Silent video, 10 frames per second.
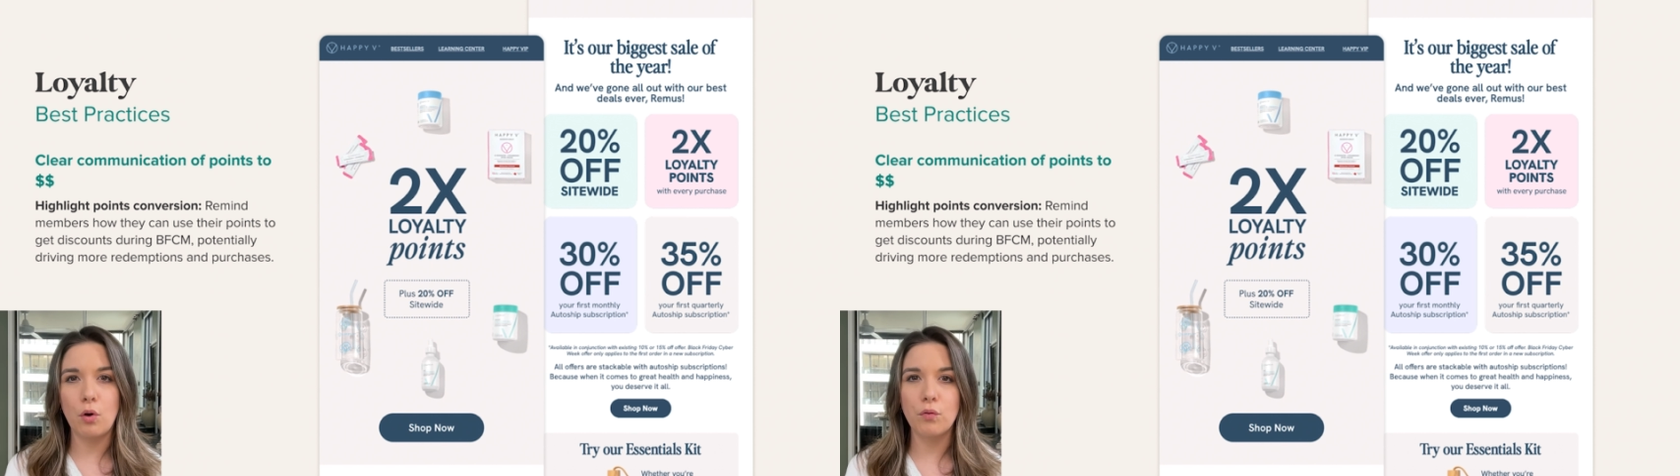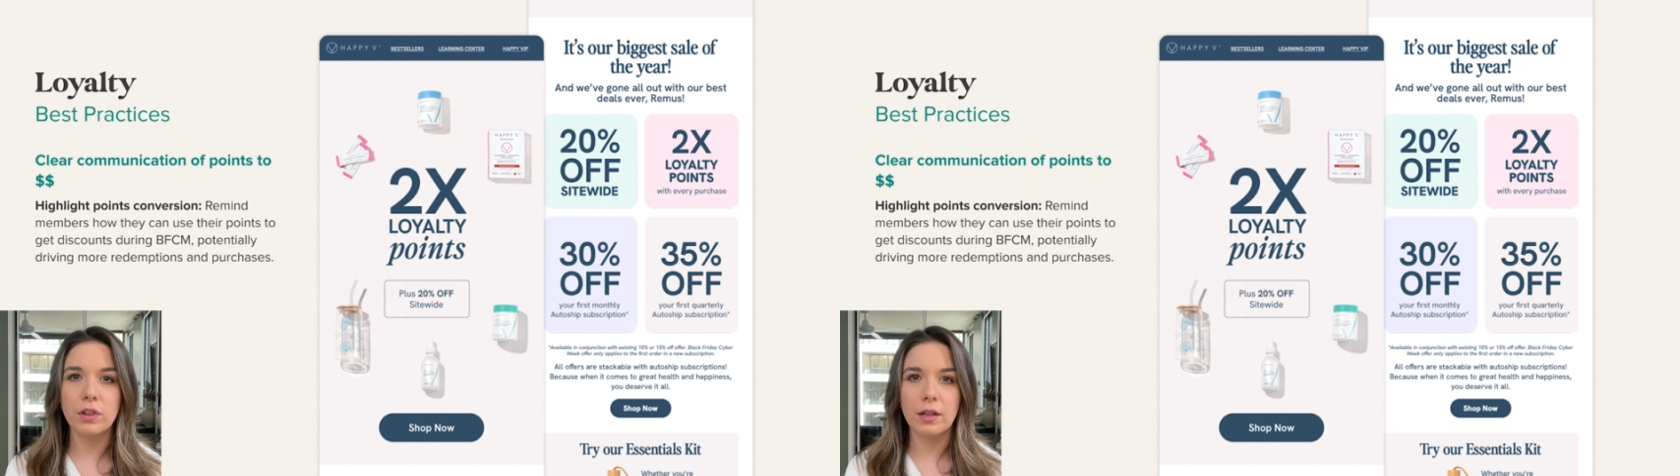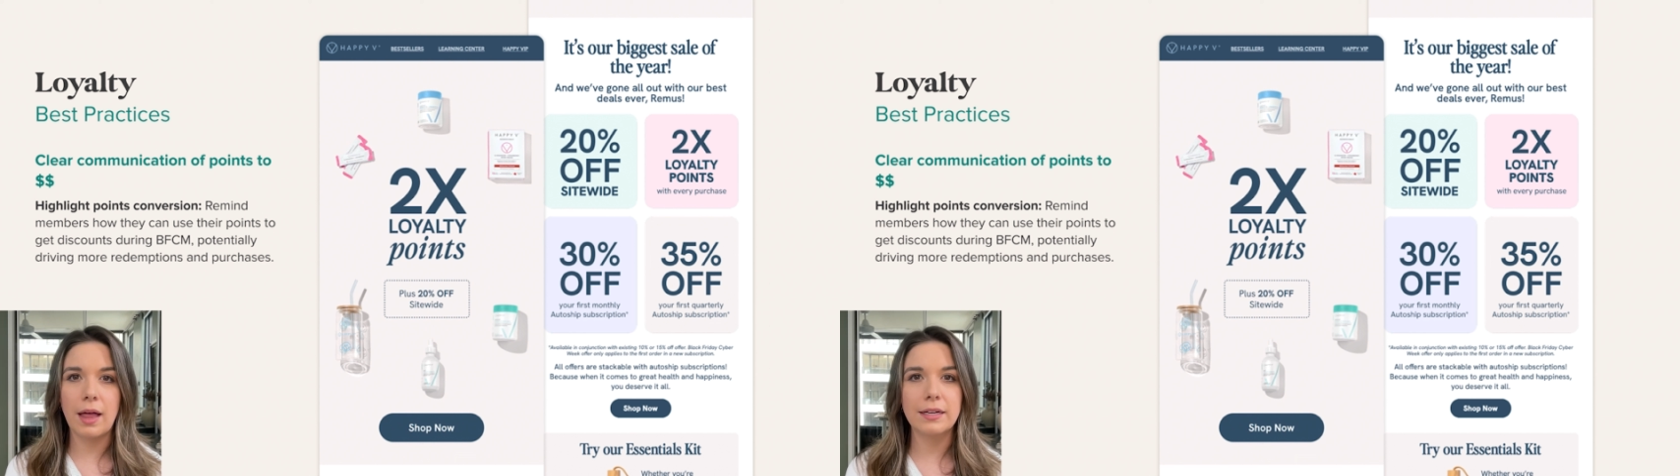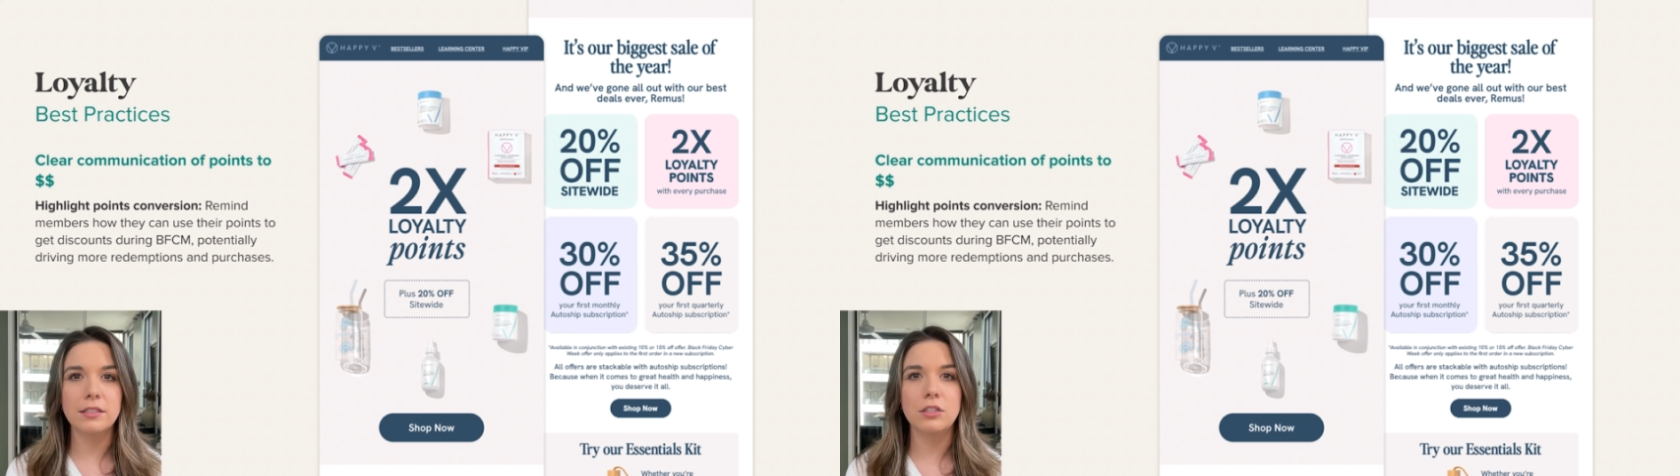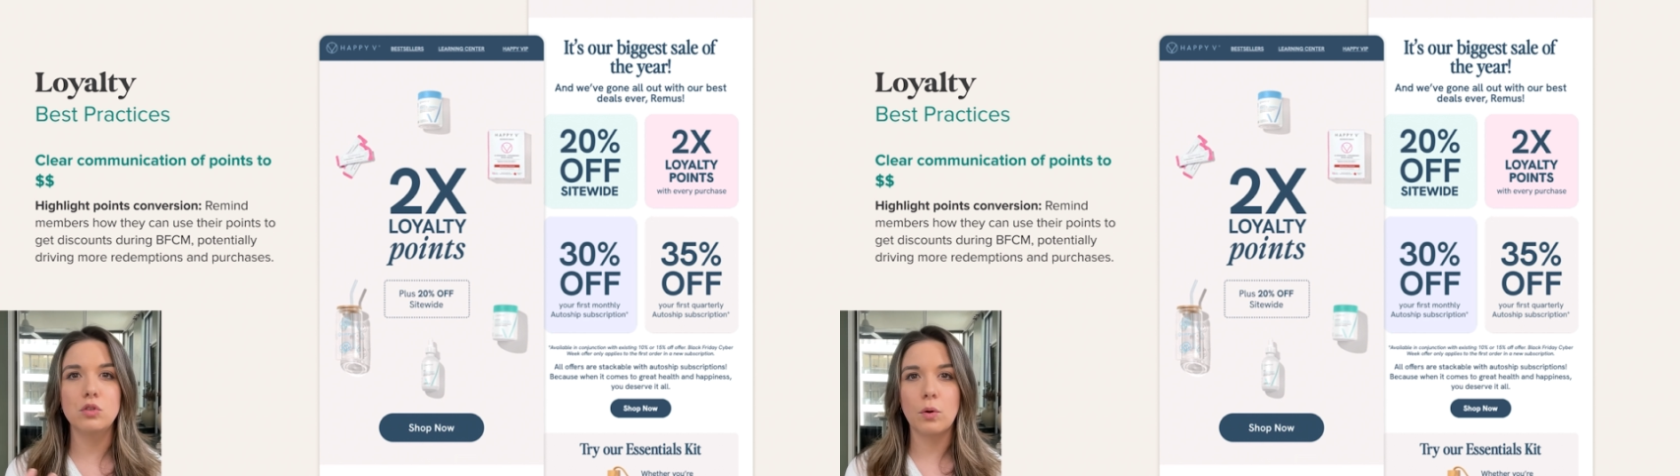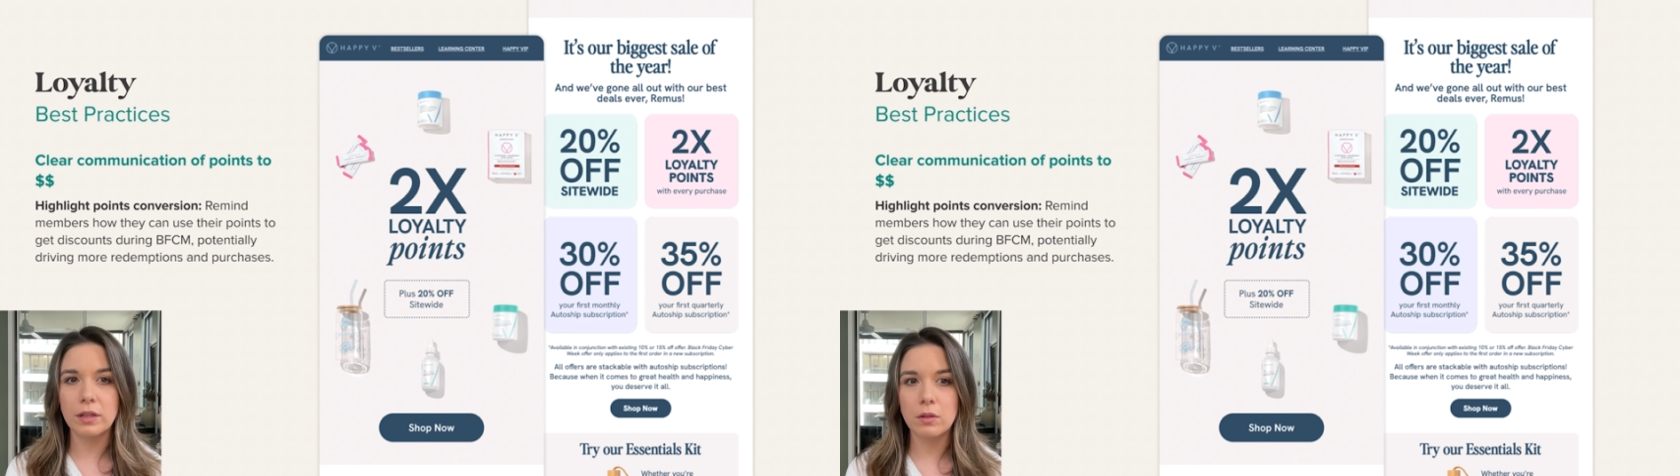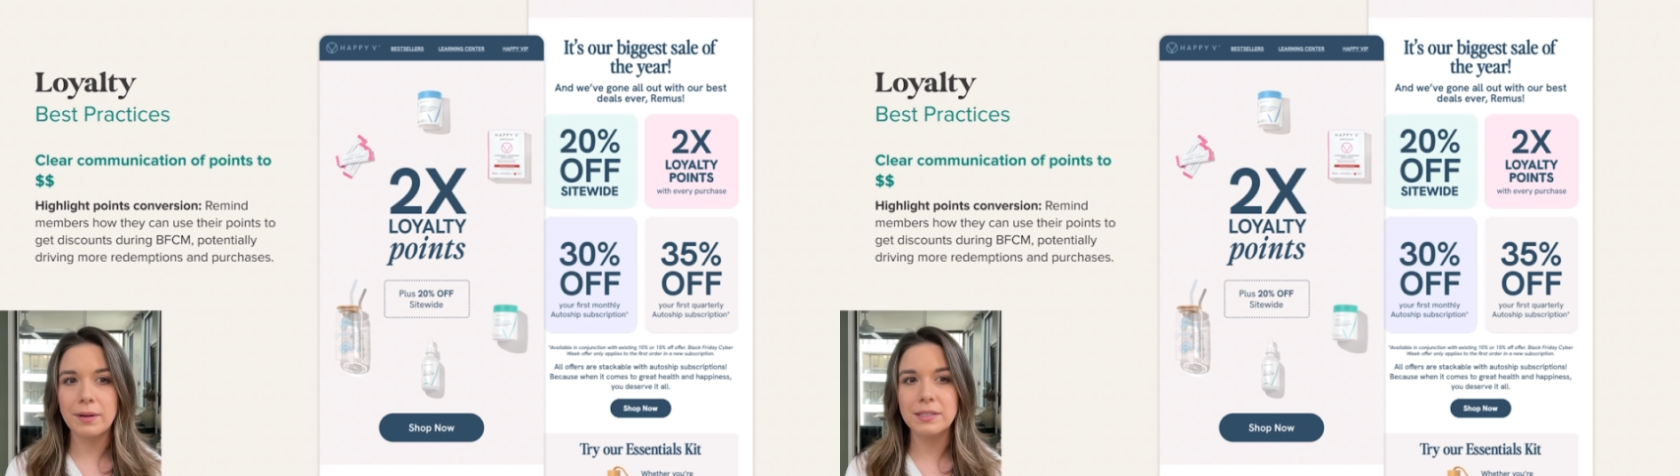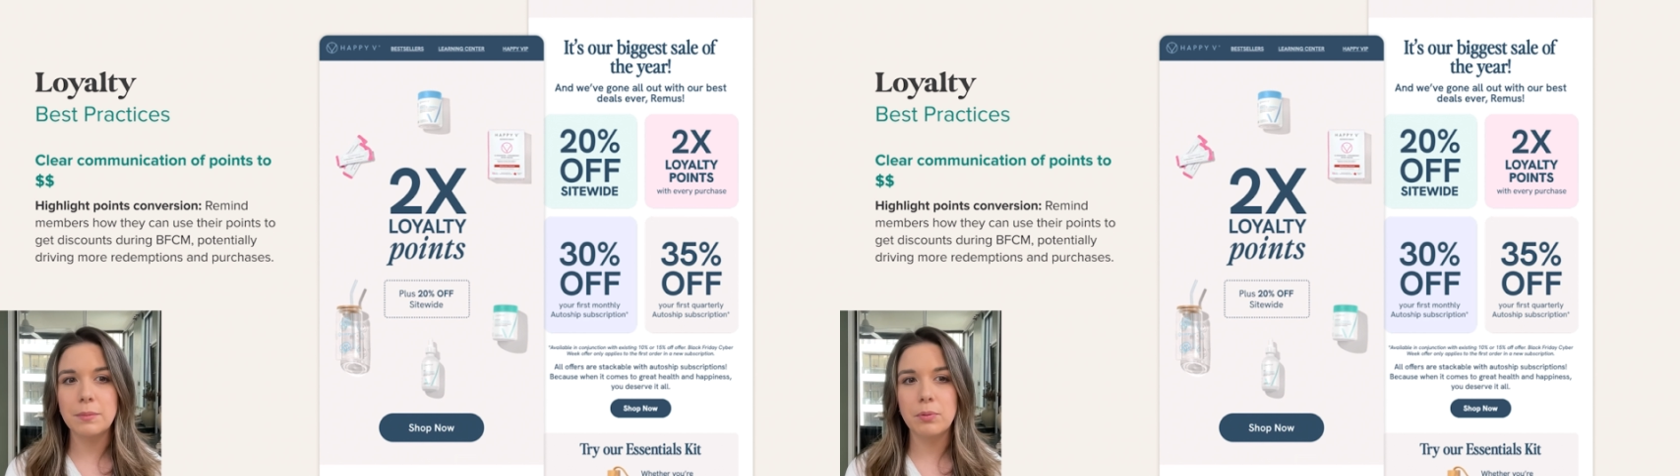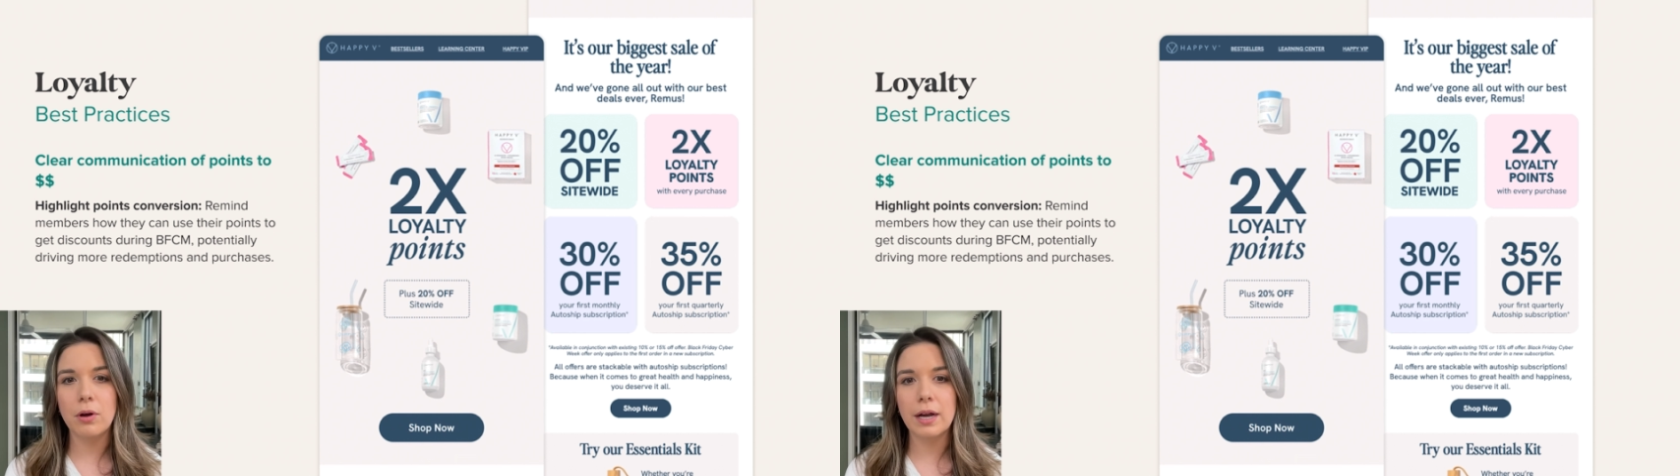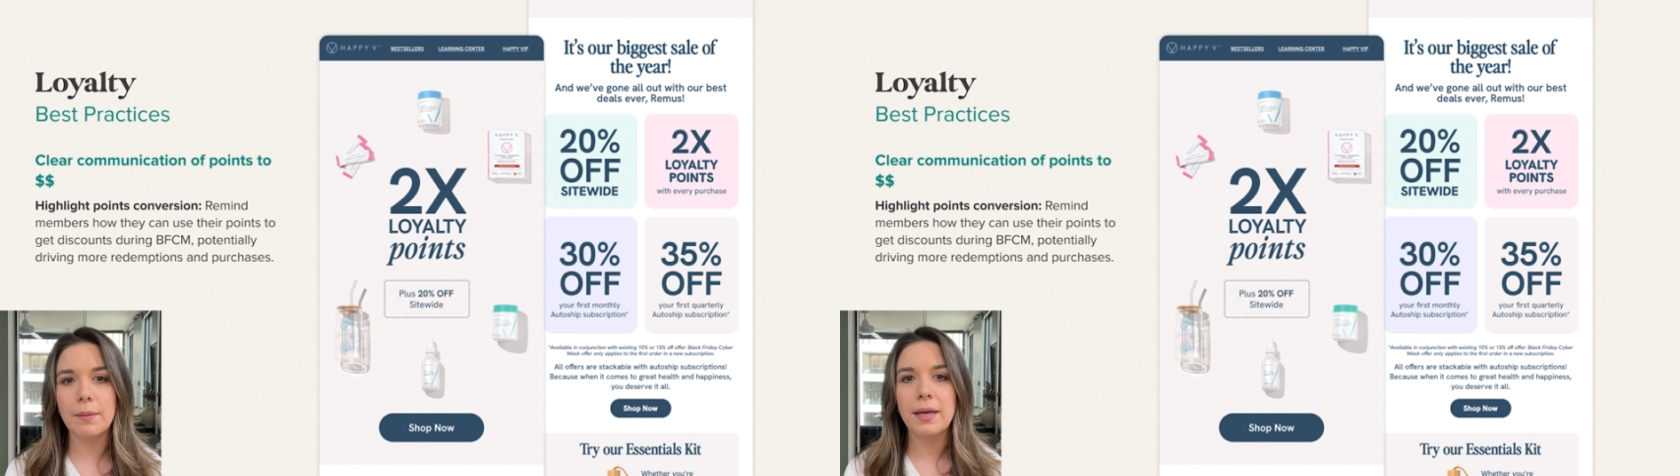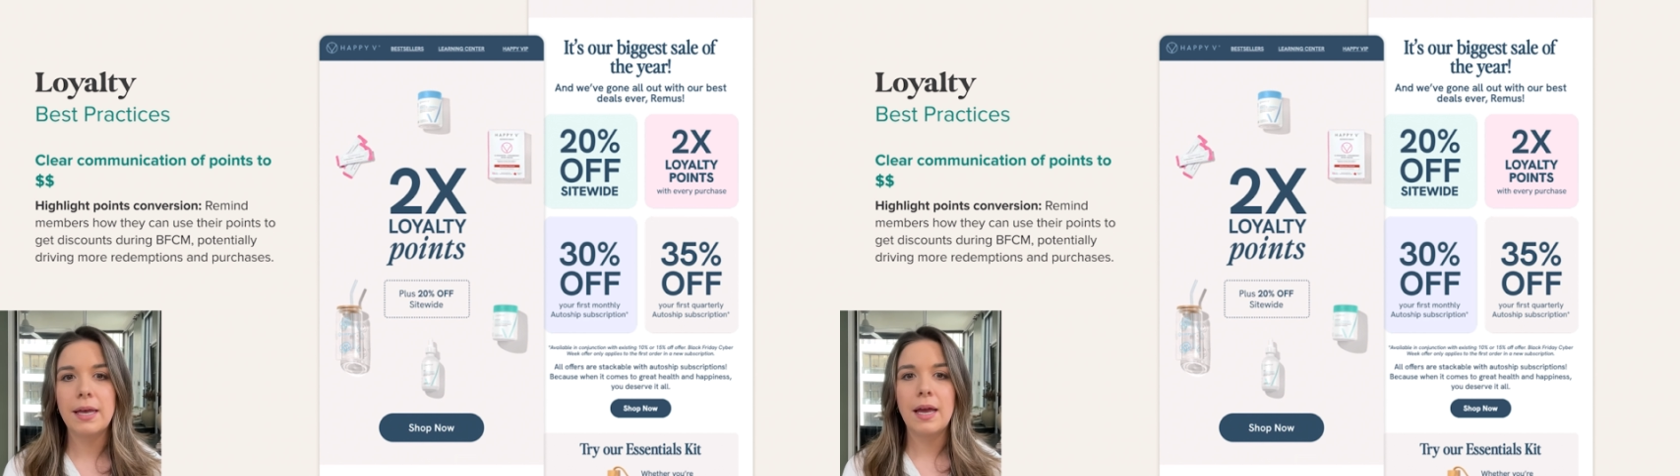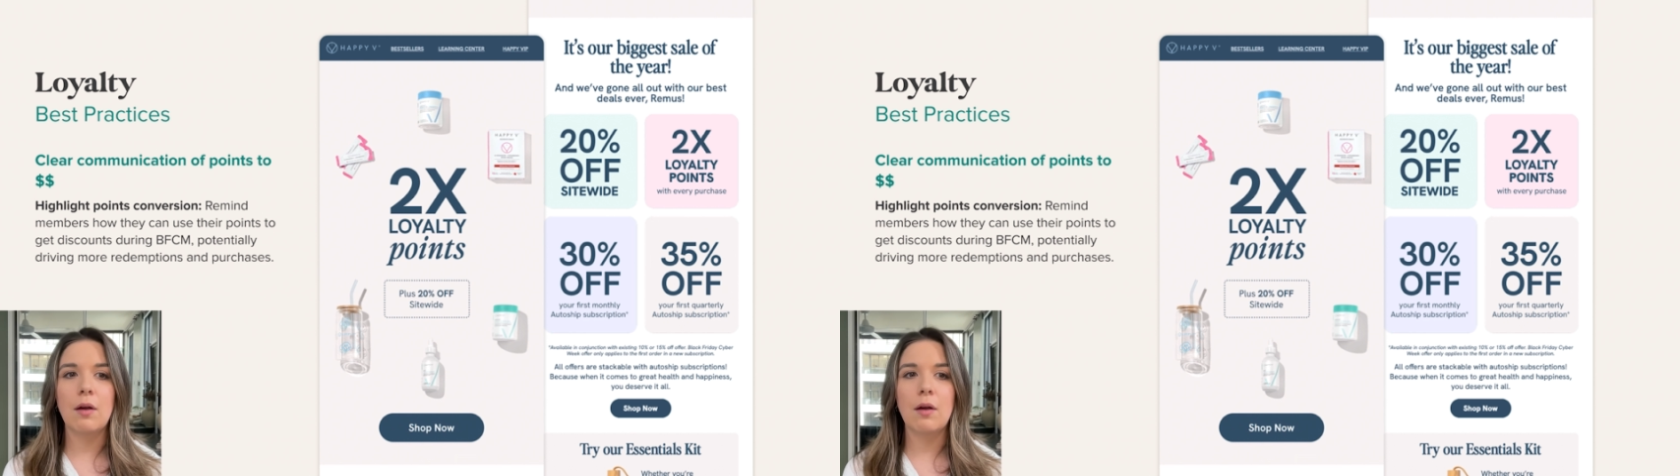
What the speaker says: over the line to join the loyalty program?